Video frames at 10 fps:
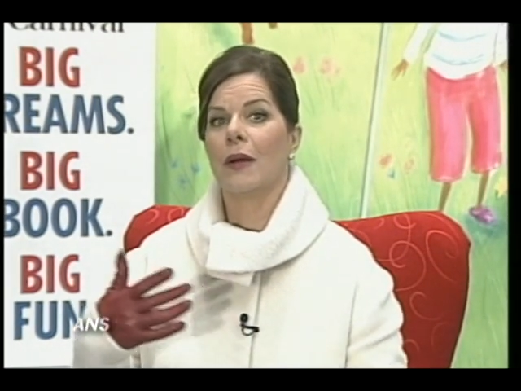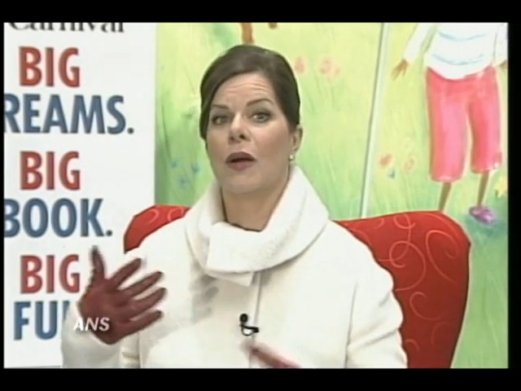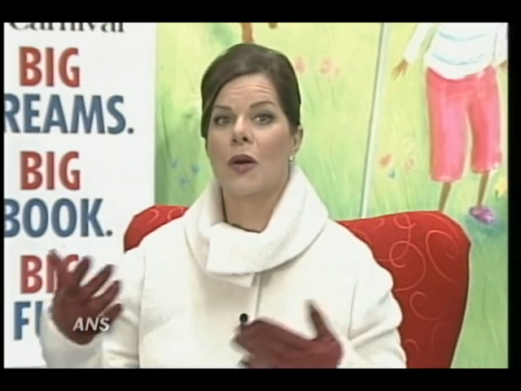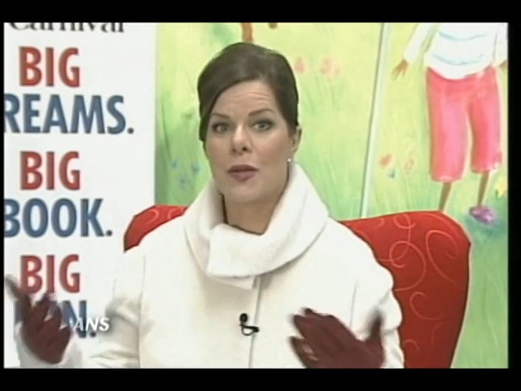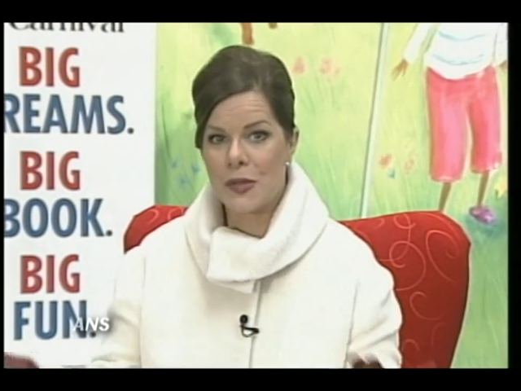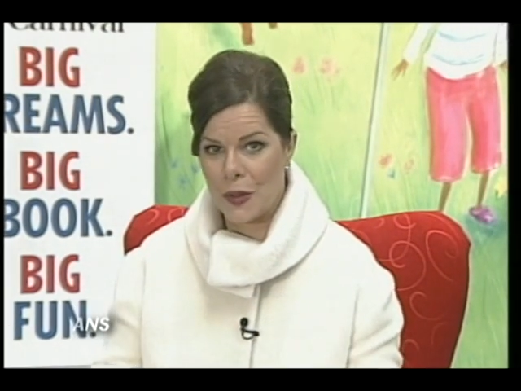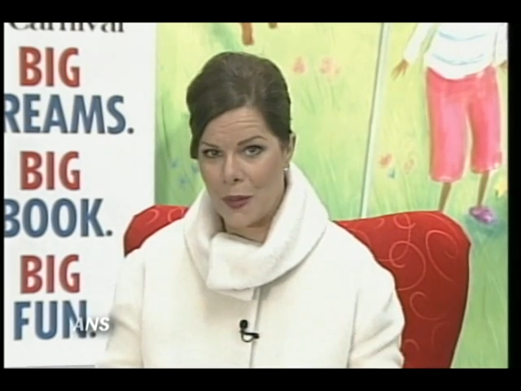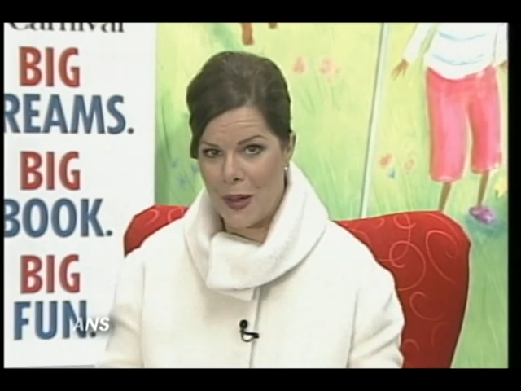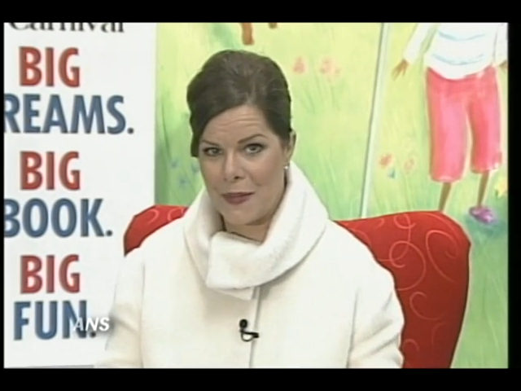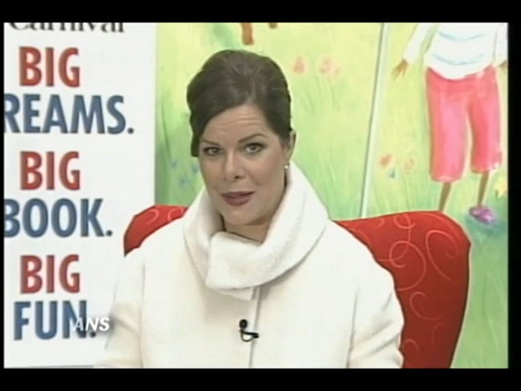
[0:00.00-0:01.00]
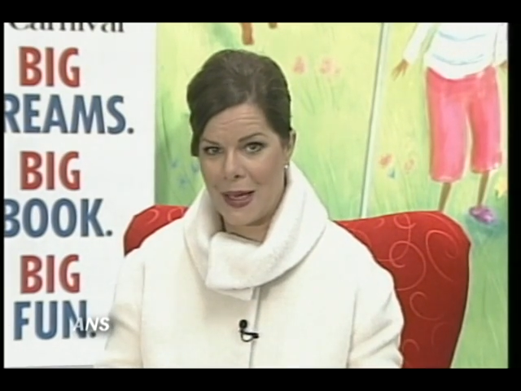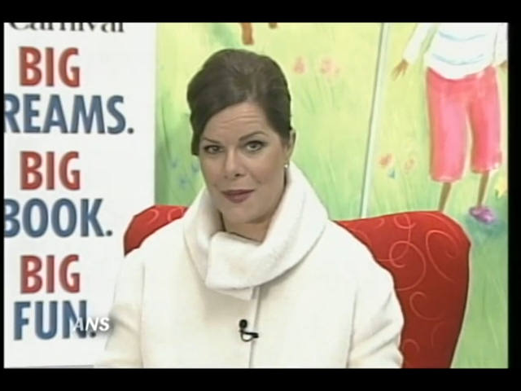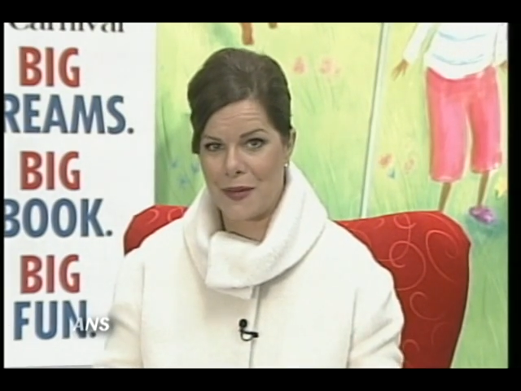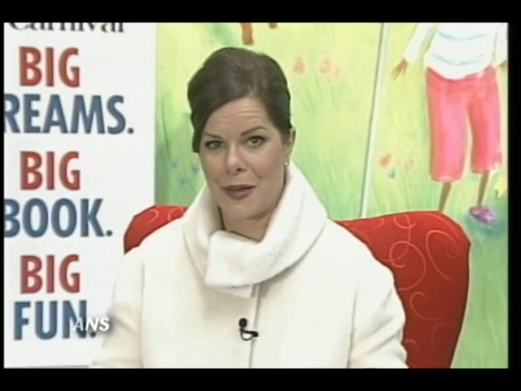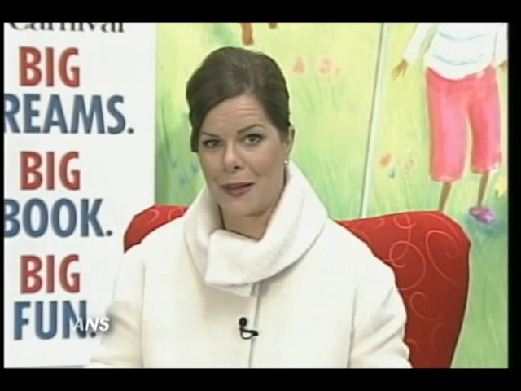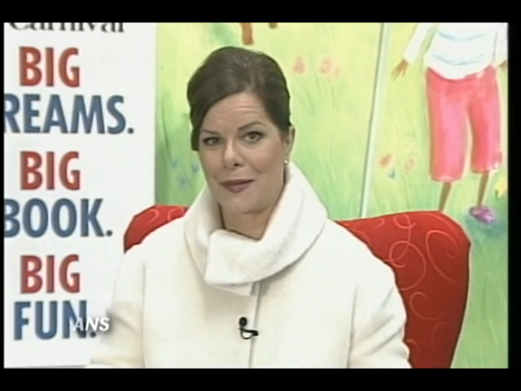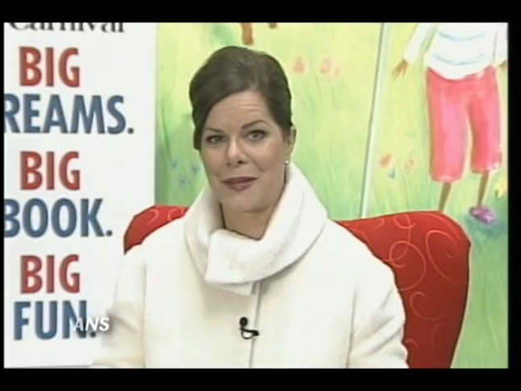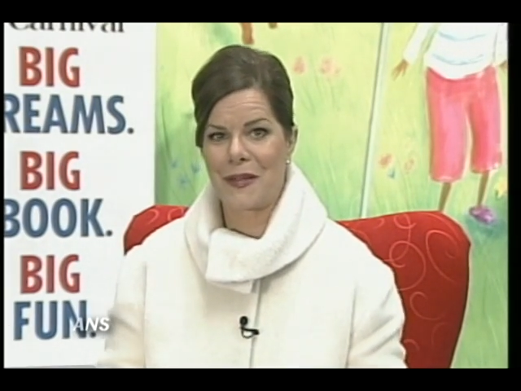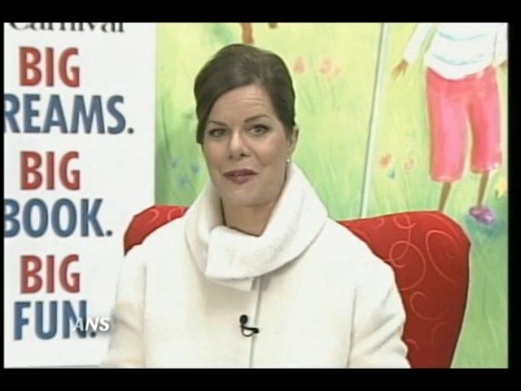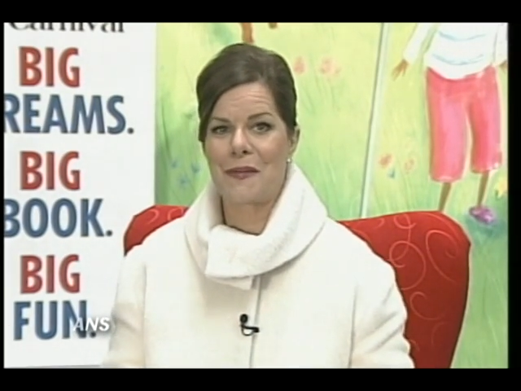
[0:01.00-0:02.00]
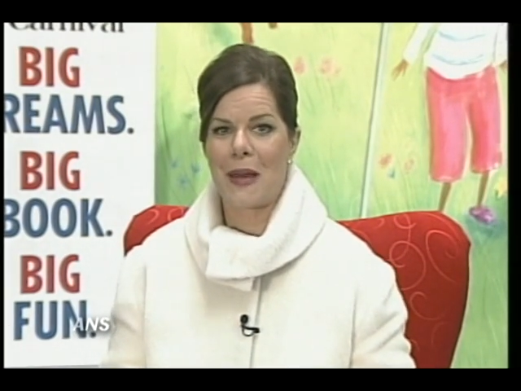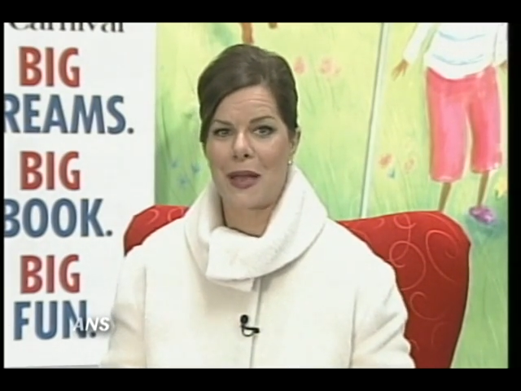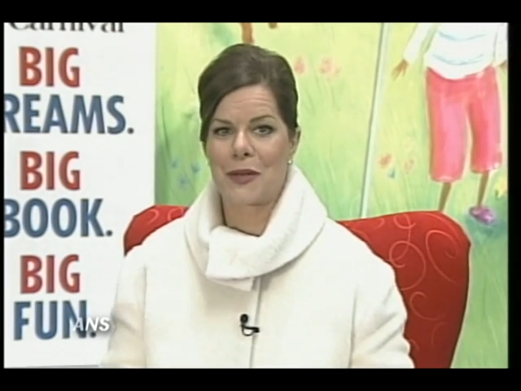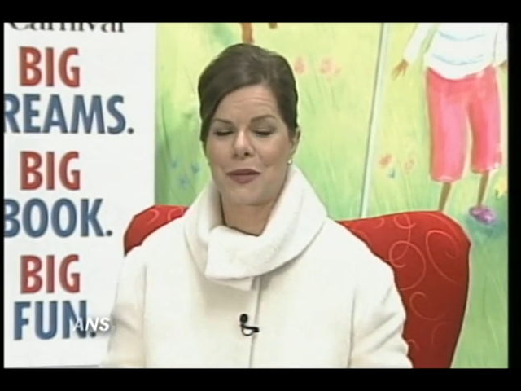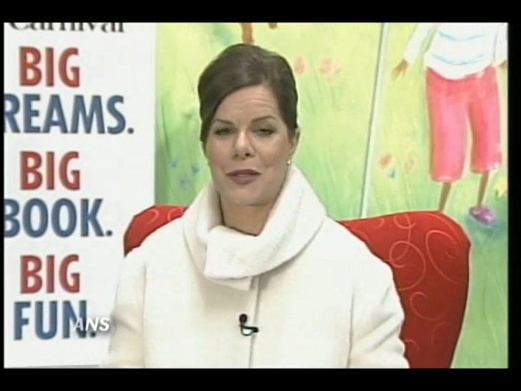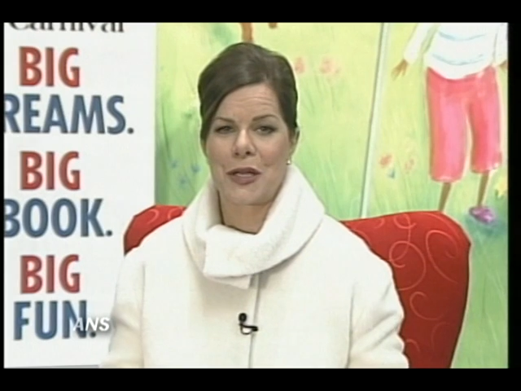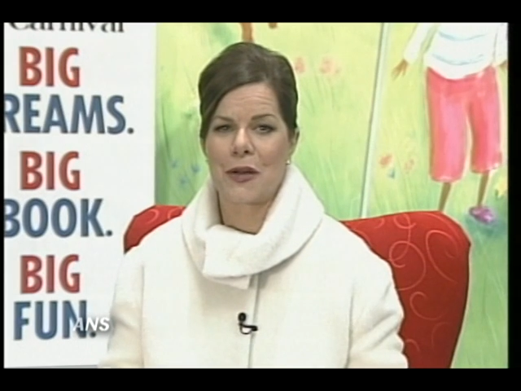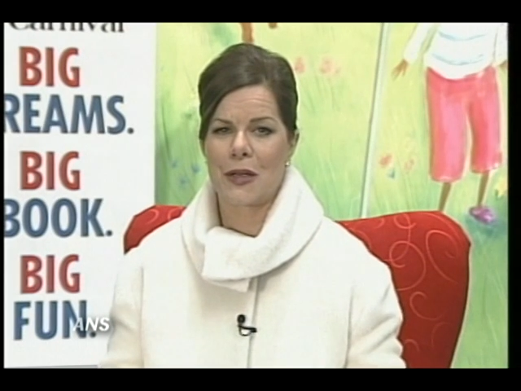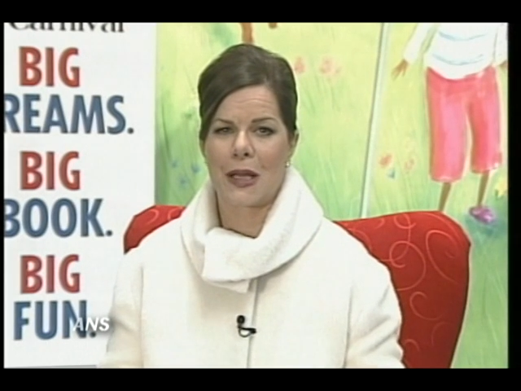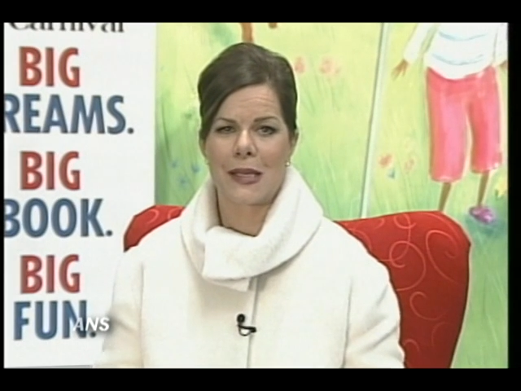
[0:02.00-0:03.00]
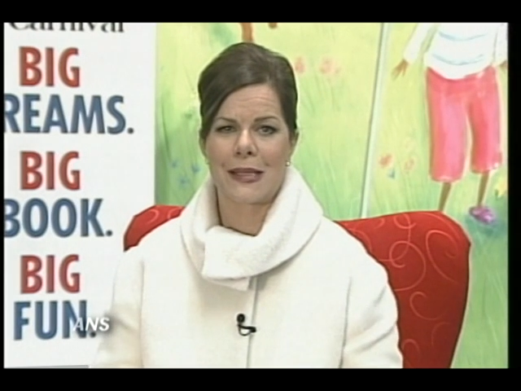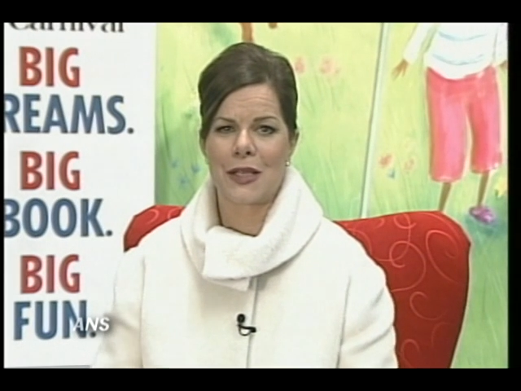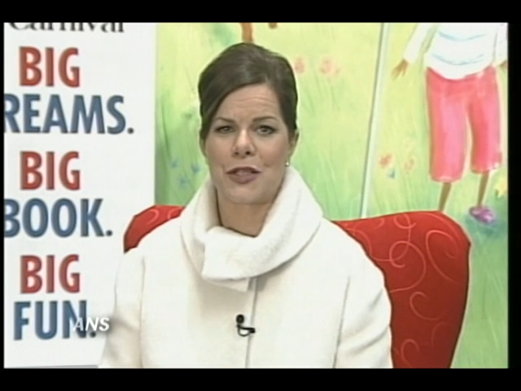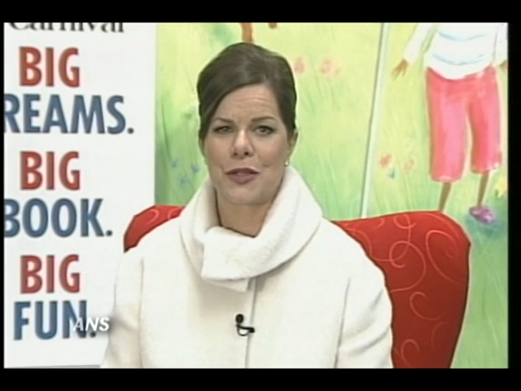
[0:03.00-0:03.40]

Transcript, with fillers: also have the caveat of giving back to a charity like St.